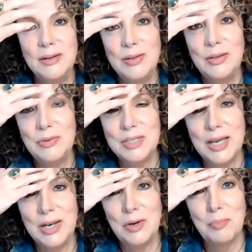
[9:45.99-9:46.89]
you say
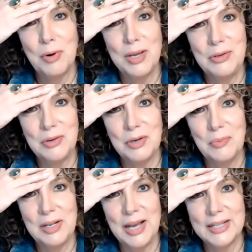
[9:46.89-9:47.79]
to your brain, you can
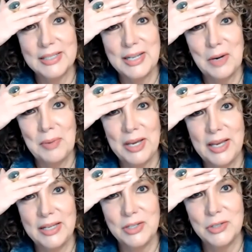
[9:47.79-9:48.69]
relax now, my
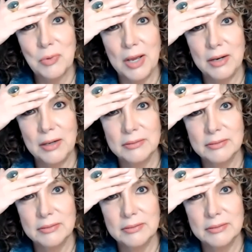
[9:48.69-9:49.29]
hand is writing,